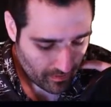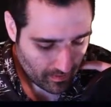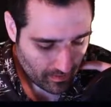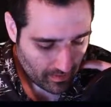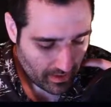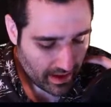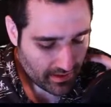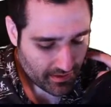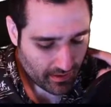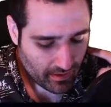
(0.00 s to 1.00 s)

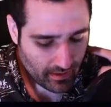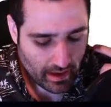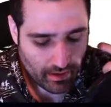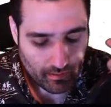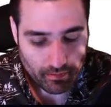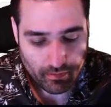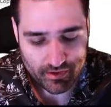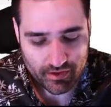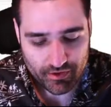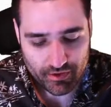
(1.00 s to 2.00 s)
That
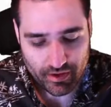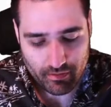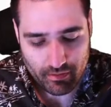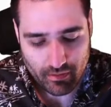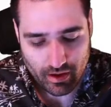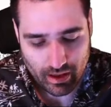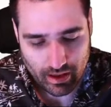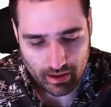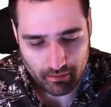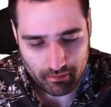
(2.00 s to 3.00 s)
essentially
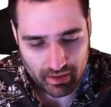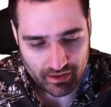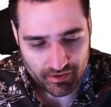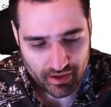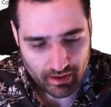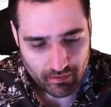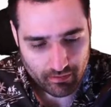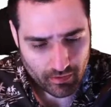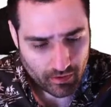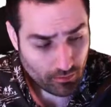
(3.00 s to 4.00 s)
means that
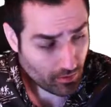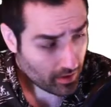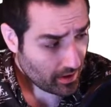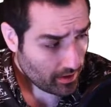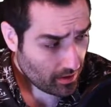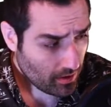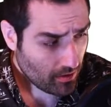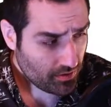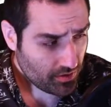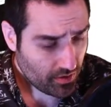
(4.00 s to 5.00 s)
we're going to
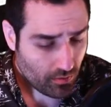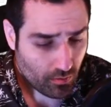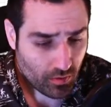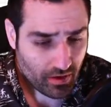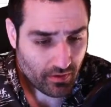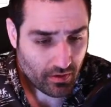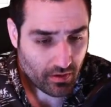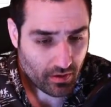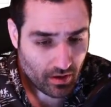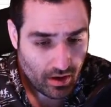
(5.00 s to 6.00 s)
go to one of
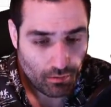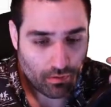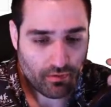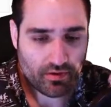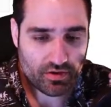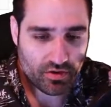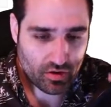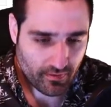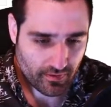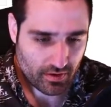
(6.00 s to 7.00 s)
our
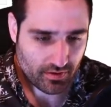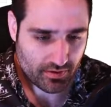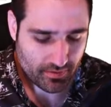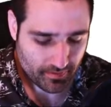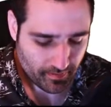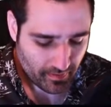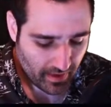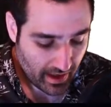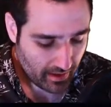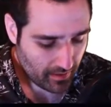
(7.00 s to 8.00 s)
servers
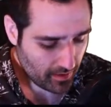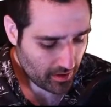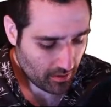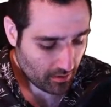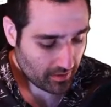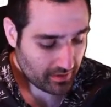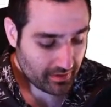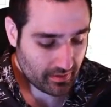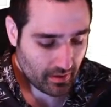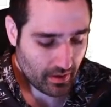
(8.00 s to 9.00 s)
that
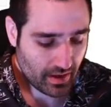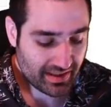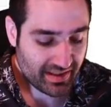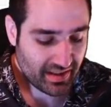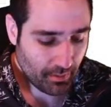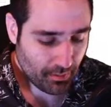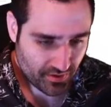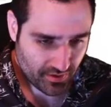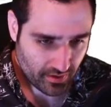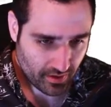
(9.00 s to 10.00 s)

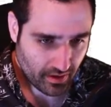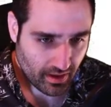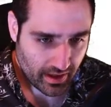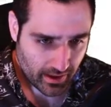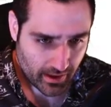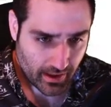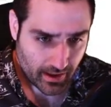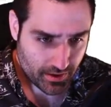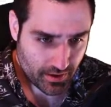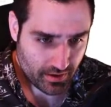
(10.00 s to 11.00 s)
accepts client
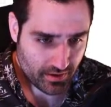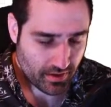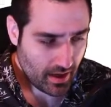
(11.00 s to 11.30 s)
connections,